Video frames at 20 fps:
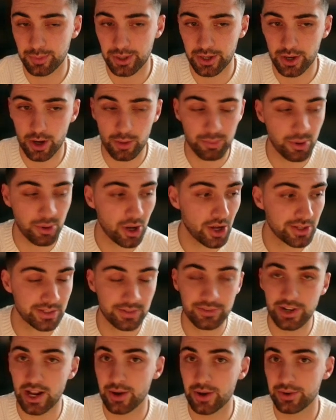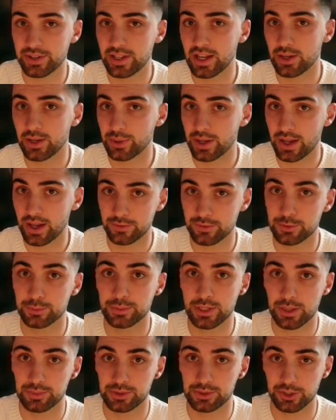but I'll pause every now and again when I have some
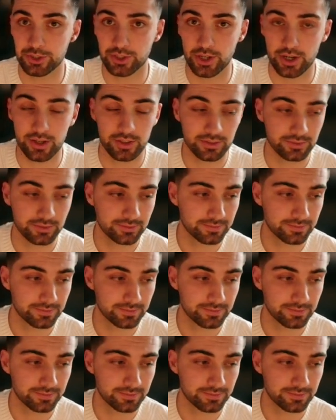tips to share.